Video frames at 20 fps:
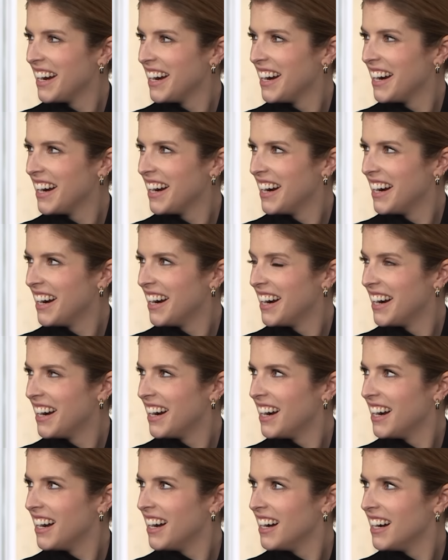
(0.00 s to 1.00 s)

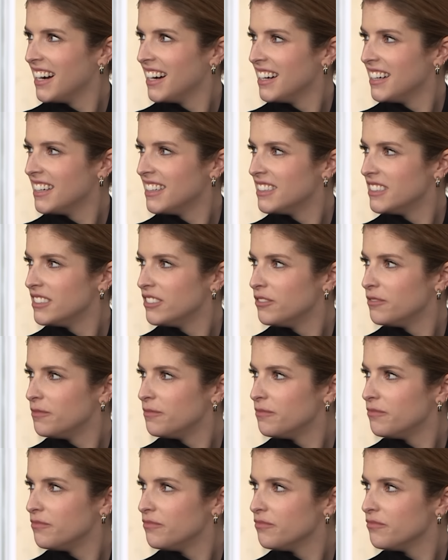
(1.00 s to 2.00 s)

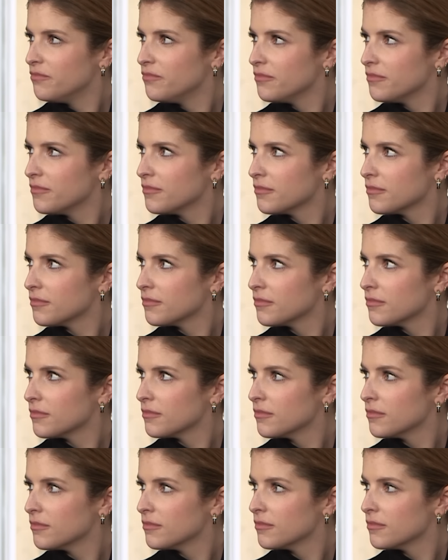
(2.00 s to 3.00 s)

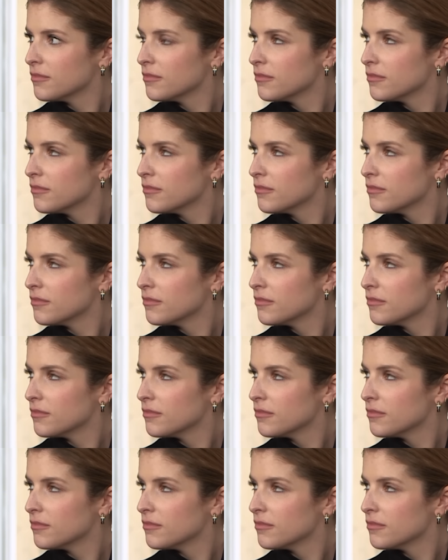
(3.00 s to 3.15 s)
The person shown says nothing.